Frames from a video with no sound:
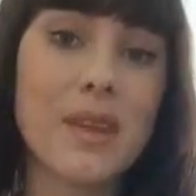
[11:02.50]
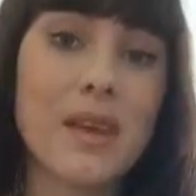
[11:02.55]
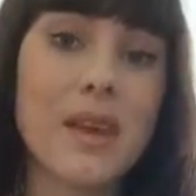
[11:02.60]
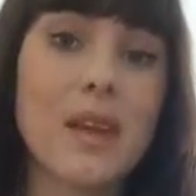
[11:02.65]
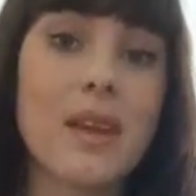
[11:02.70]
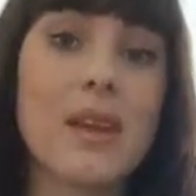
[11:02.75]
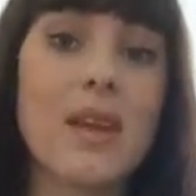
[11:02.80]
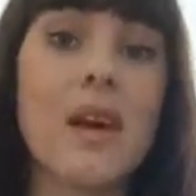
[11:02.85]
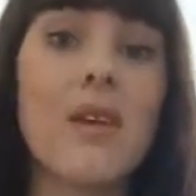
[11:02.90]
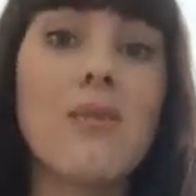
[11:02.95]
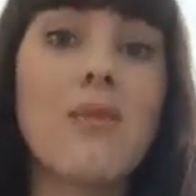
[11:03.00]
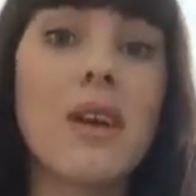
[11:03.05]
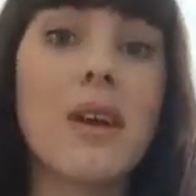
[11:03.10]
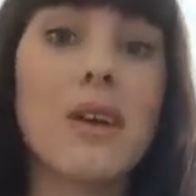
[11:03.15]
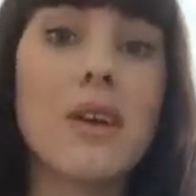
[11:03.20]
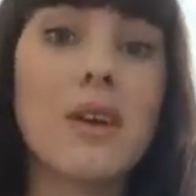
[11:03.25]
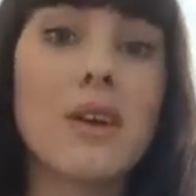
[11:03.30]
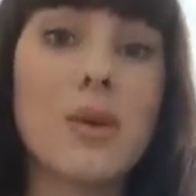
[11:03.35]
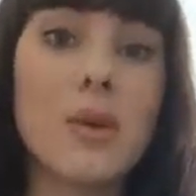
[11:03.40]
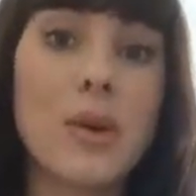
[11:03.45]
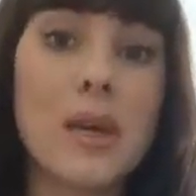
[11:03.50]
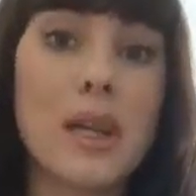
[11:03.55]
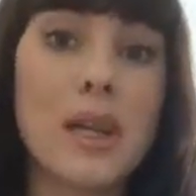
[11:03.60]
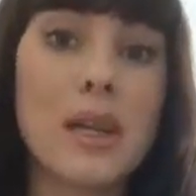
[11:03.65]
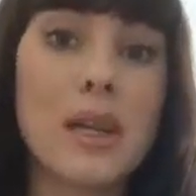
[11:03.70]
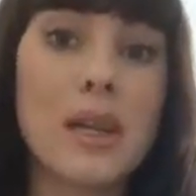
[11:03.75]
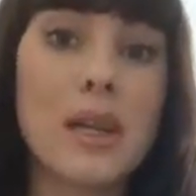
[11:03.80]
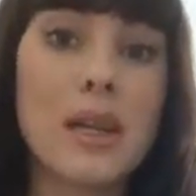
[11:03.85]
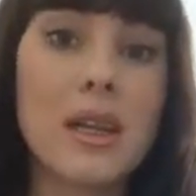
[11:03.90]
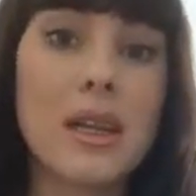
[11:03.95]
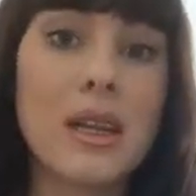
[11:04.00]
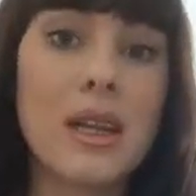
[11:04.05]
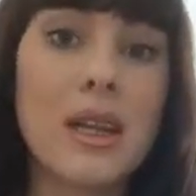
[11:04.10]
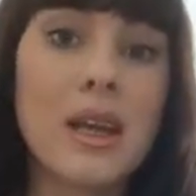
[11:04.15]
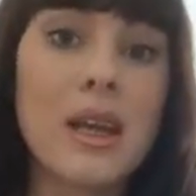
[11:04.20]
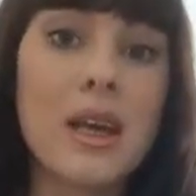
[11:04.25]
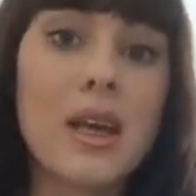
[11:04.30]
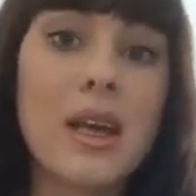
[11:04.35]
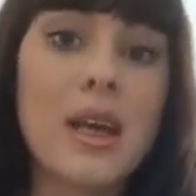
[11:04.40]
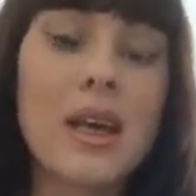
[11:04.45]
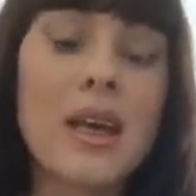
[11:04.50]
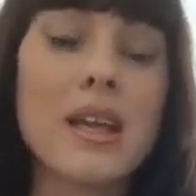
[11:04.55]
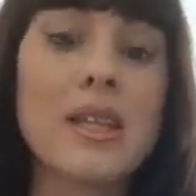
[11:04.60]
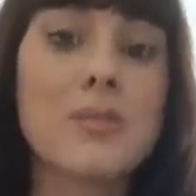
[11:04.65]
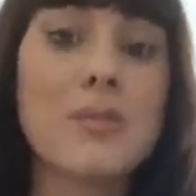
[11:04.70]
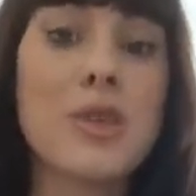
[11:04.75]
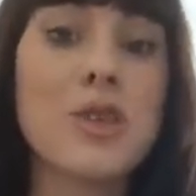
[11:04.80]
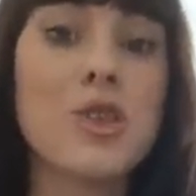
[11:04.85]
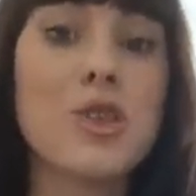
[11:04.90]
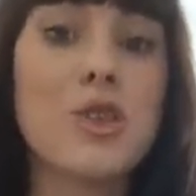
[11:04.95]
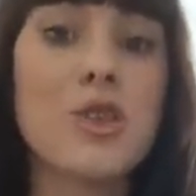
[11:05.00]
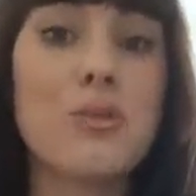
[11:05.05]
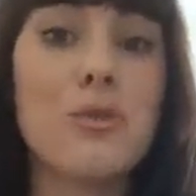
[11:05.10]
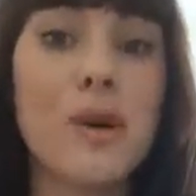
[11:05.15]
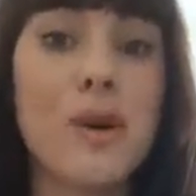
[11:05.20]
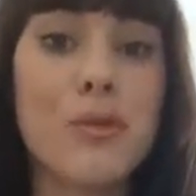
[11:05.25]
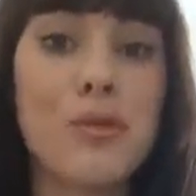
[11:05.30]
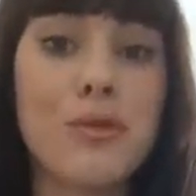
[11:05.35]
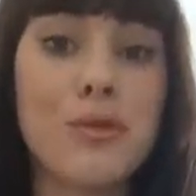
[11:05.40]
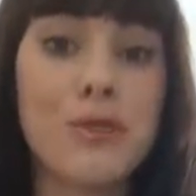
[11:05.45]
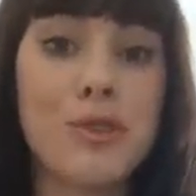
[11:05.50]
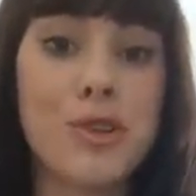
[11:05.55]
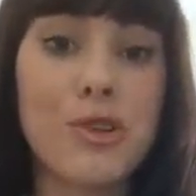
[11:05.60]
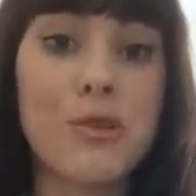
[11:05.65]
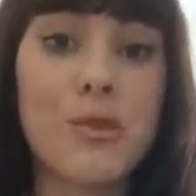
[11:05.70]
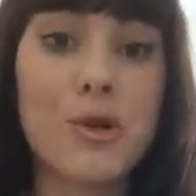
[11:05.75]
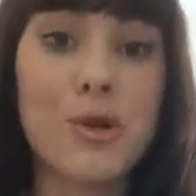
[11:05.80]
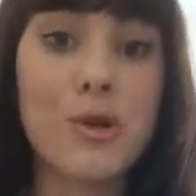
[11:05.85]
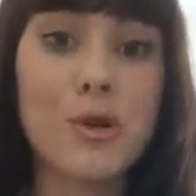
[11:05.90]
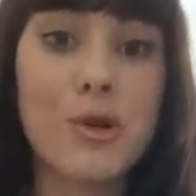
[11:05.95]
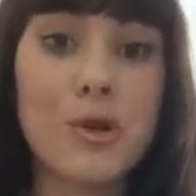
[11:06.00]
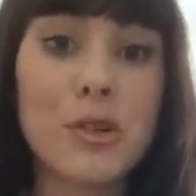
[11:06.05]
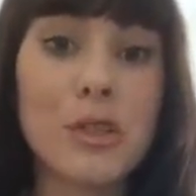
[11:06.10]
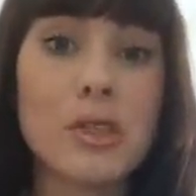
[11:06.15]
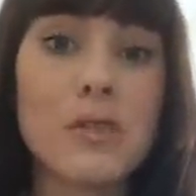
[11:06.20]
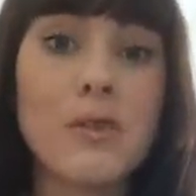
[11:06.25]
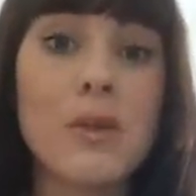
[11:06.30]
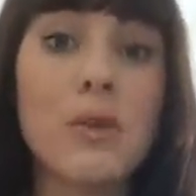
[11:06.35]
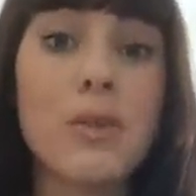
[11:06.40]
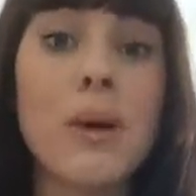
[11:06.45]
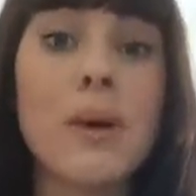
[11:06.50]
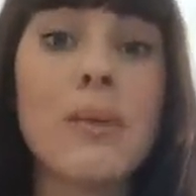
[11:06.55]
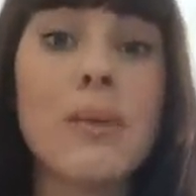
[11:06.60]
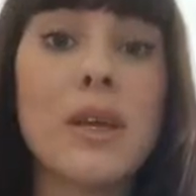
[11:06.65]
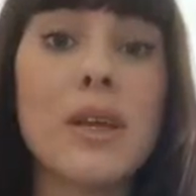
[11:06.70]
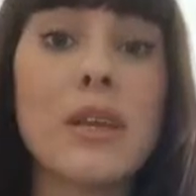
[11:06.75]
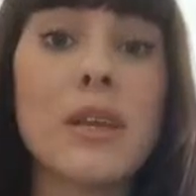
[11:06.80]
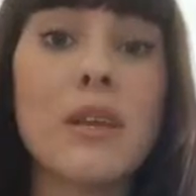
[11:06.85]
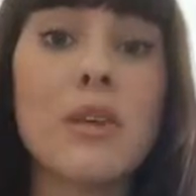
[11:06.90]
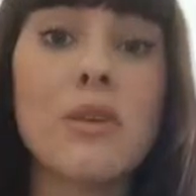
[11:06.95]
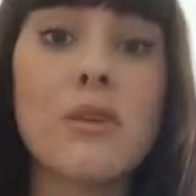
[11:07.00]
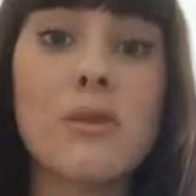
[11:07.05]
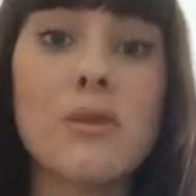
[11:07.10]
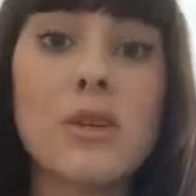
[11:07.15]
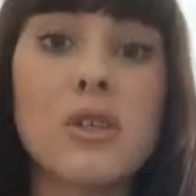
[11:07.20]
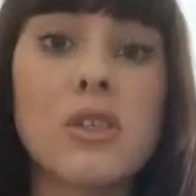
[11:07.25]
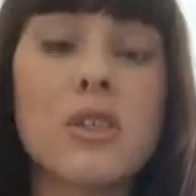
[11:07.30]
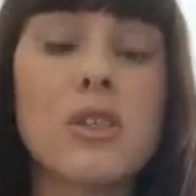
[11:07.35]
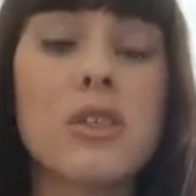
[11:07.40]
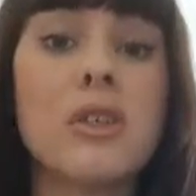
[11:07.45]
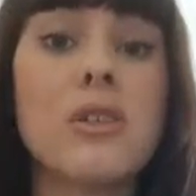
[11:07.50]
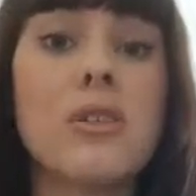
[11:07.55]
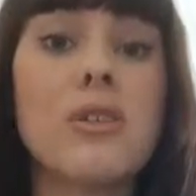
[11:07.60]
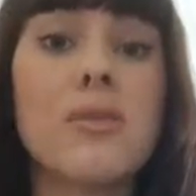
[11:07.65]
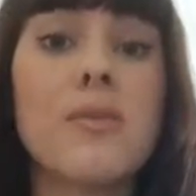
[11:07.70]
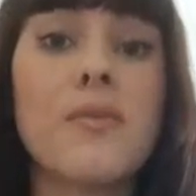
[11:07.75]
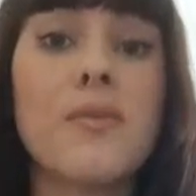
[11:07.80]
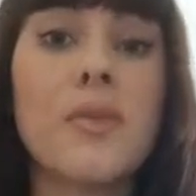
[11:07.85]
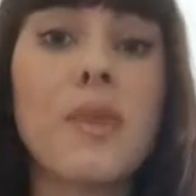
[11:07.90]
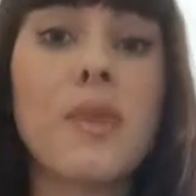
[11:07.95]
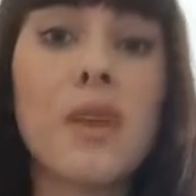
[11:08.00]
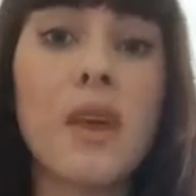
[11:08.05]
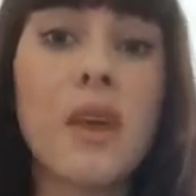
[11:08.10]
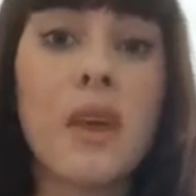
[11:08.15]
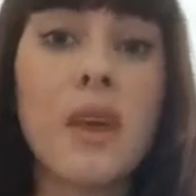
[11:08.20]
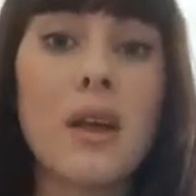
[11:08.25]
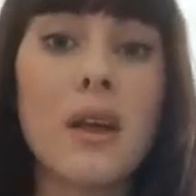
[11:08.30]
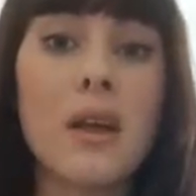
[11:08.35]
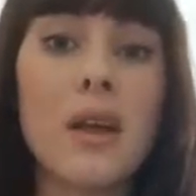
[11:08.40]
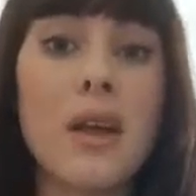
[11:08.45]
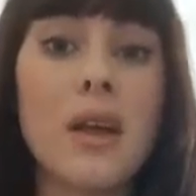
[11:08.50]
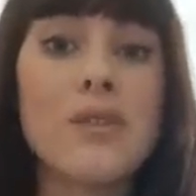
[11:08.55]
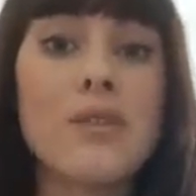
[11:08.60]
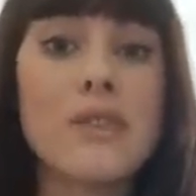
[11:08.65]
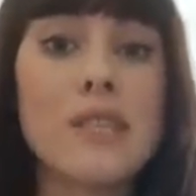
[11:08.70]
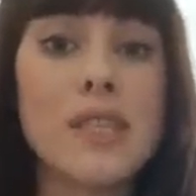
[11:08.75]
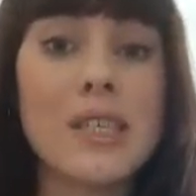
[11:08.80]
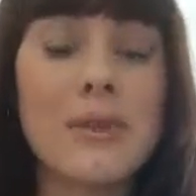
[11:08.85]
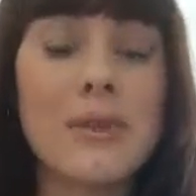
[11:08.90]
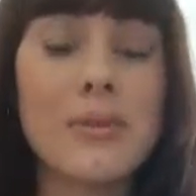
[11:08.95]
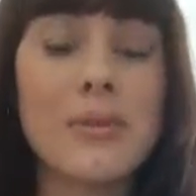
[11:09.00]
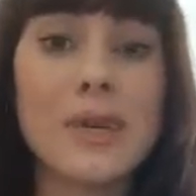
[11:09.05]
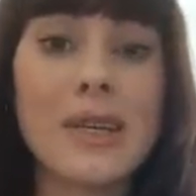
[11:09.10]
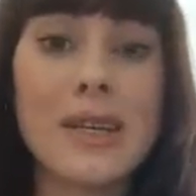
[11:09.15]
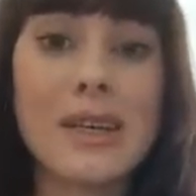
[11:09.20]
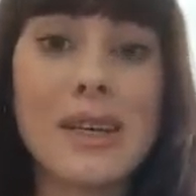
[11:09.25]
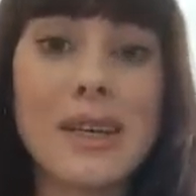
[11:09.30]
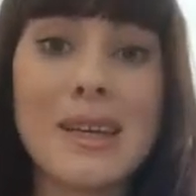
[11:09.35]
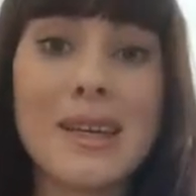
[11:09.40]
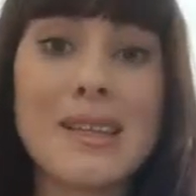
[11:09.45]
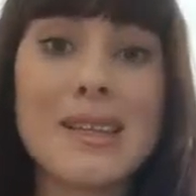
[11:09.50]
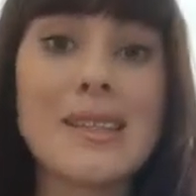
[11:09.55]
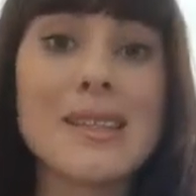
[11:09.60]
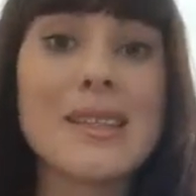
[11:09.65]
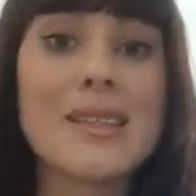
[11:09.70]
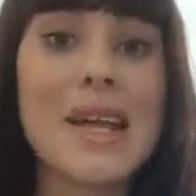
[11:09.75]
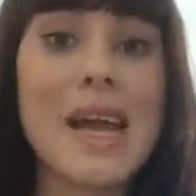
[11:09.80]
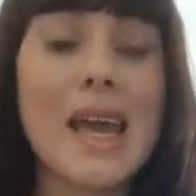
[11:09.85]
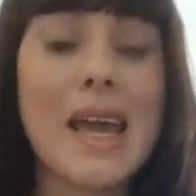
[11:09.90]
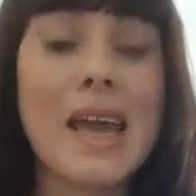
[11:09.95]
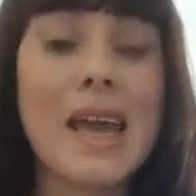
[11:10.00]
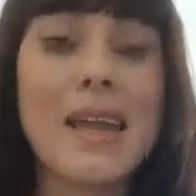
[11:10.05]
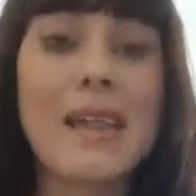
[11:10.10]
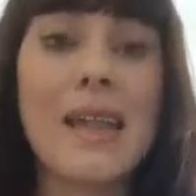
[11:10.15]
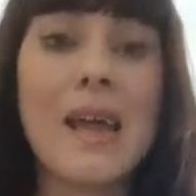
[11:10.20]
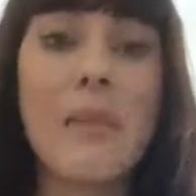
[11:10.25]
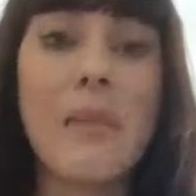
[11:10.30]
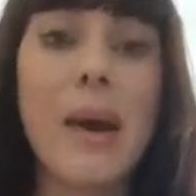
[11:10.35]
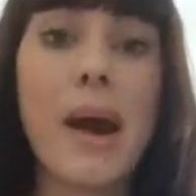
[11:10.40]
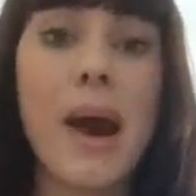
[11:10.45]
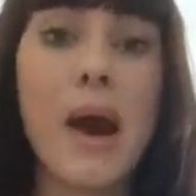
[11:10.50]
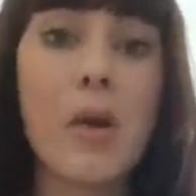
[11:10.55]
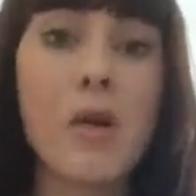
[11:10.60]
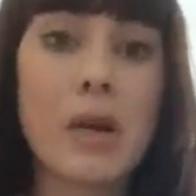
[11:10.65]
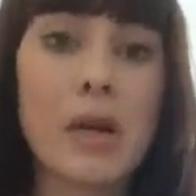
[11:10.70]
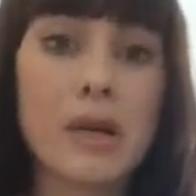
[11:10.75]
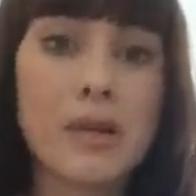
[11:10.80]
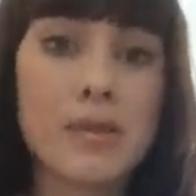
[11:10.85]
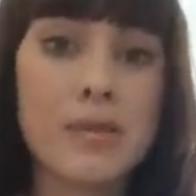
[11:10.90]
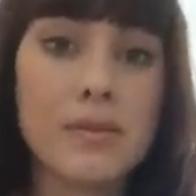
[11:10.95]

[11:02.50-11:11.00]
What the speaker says: And Love Like a Queen is my 2-month group course for women who want to love deeply and stay in their power.